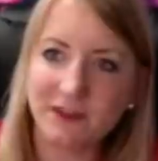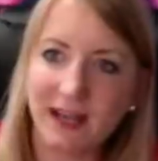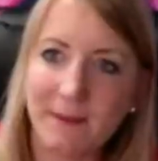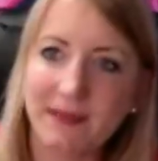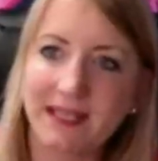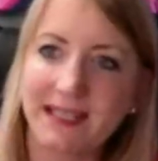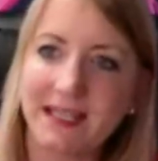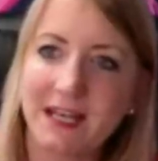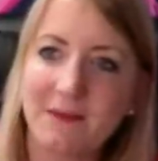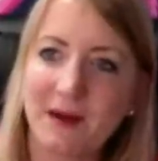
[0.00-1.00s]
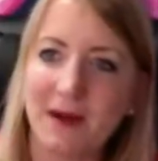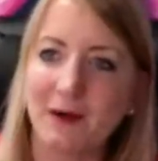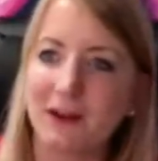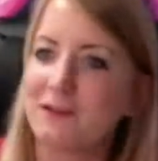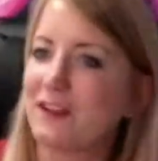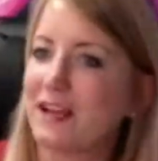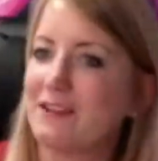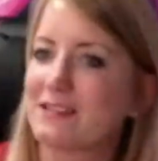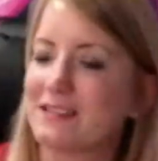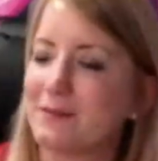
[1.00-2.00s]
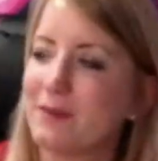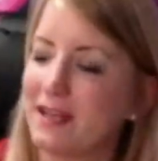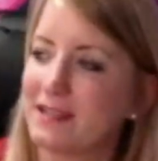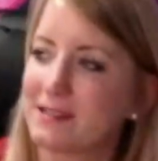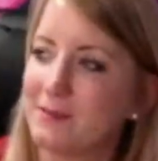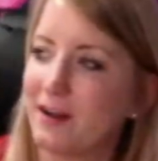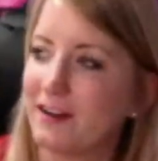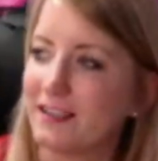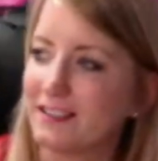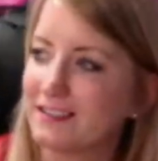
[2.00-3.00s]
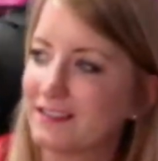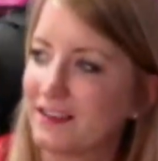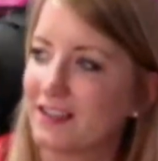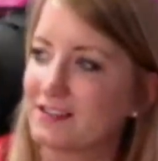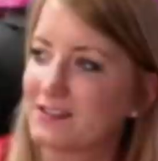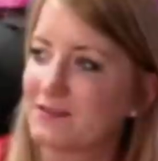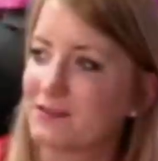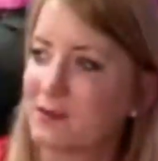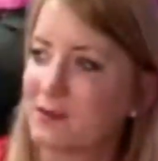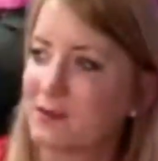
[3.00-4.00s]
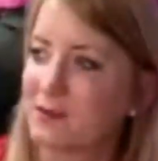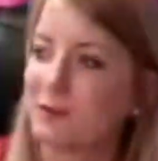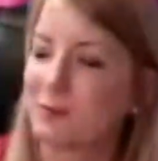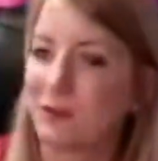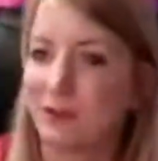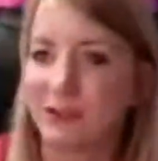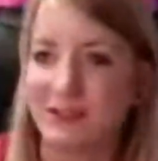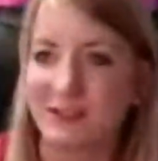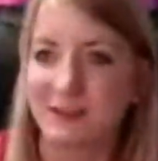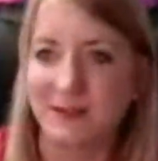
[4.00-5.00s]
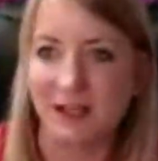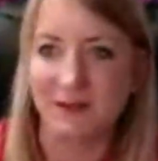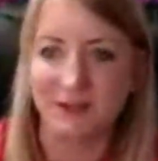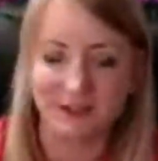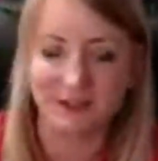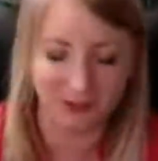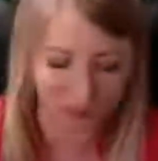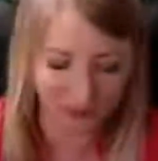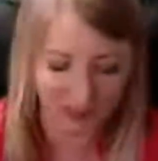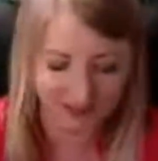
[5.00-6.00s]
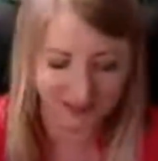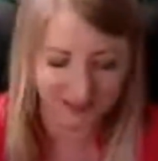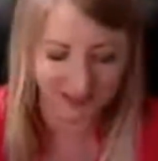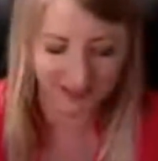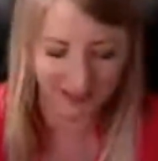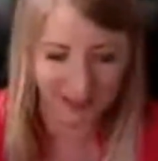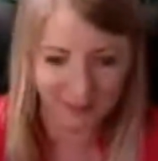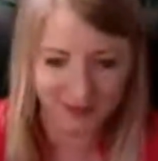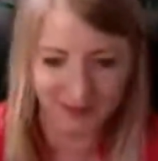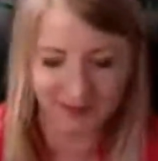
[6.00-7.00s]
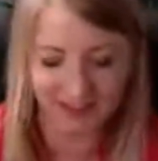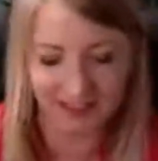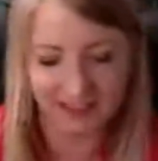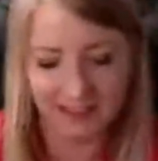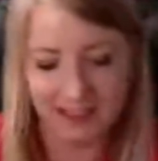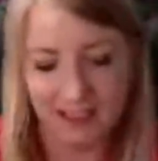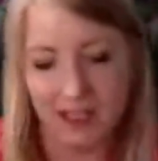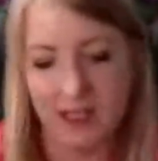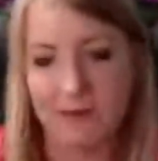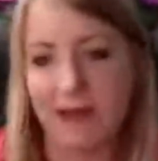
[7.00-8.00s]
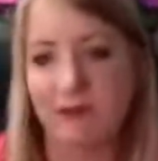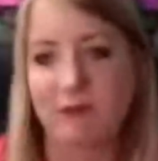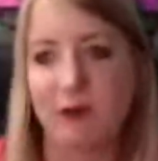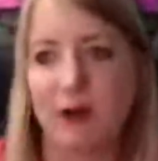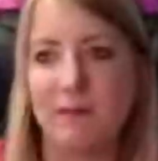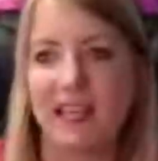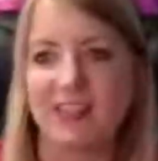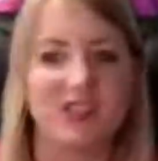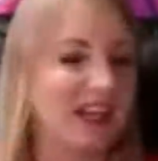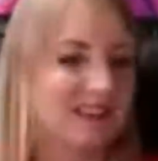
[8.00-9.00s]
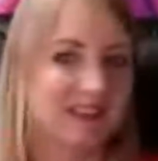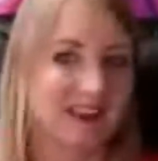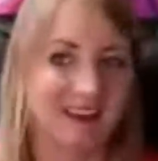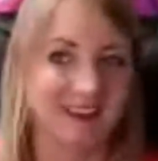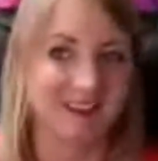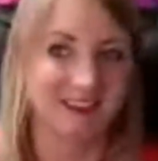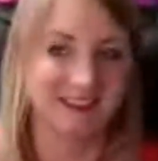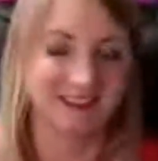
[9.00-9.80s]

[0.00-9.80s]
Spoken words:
for a Lamborghini and a whiteboard, although Phil Harrison did buy an Aston Martin, thanks to our multiple launches that we did. Cool, that's his thing, absolutely. I've just bought a mega shed in the garden.